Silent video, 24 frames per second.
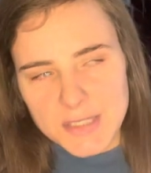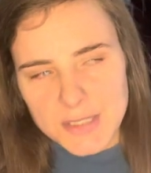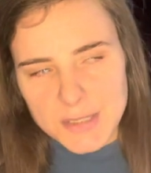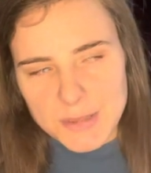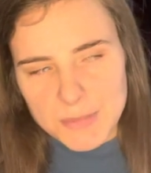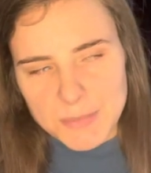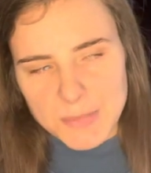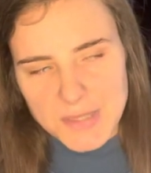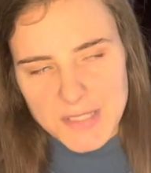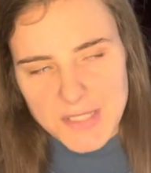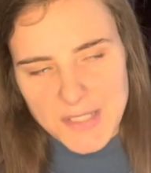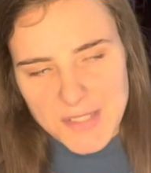
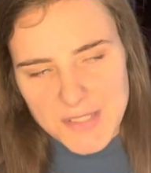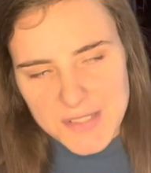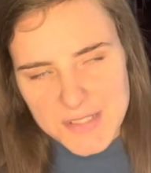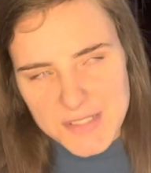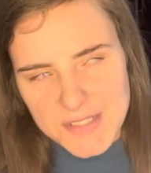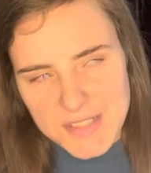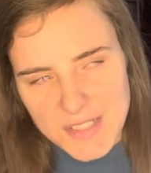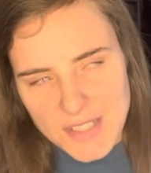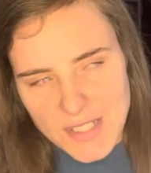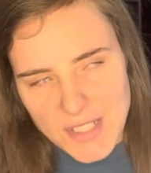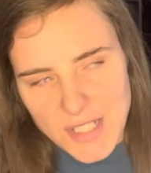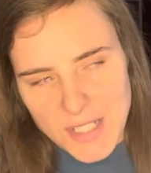
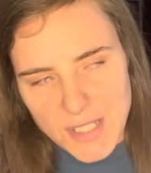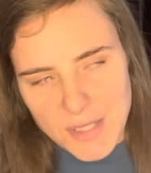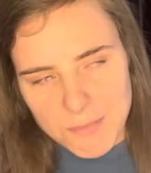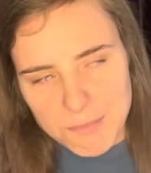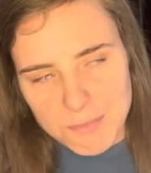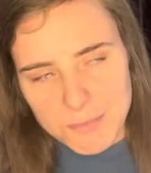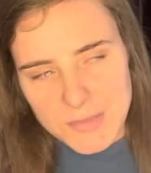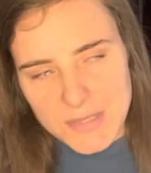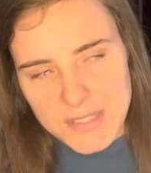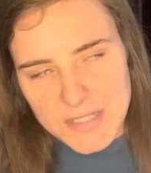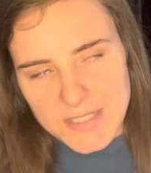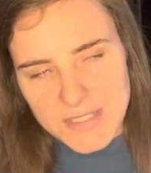because
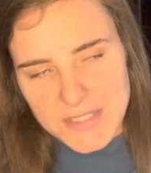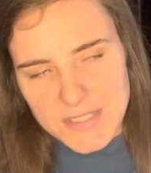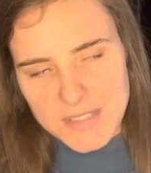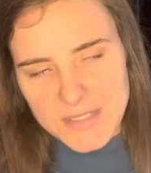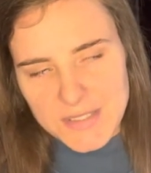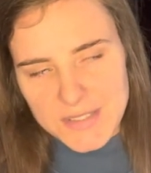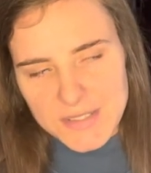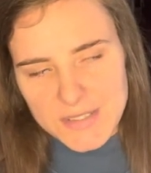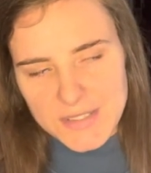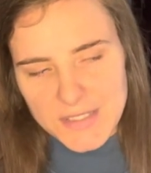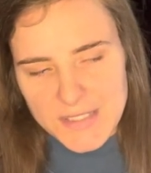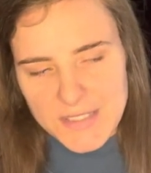
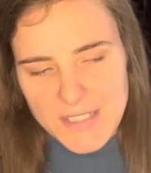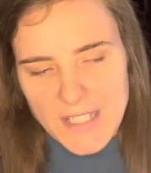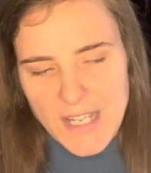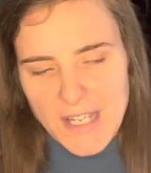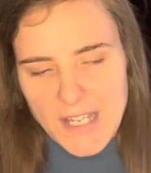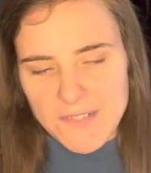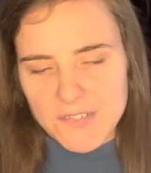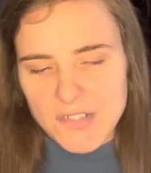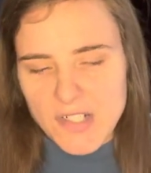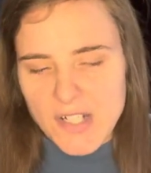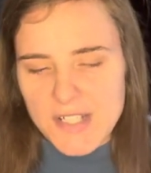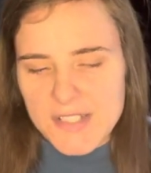like
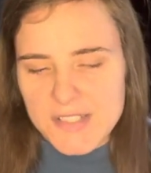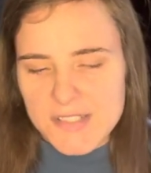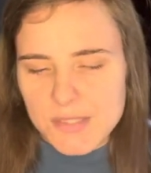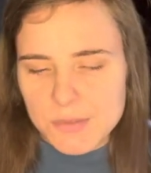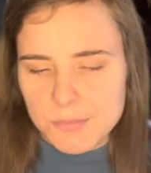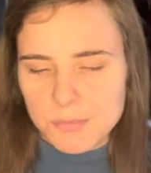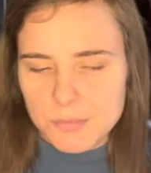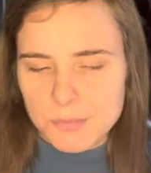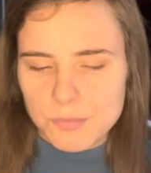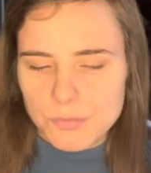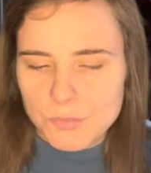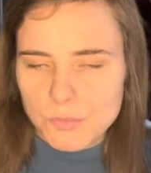I've gone to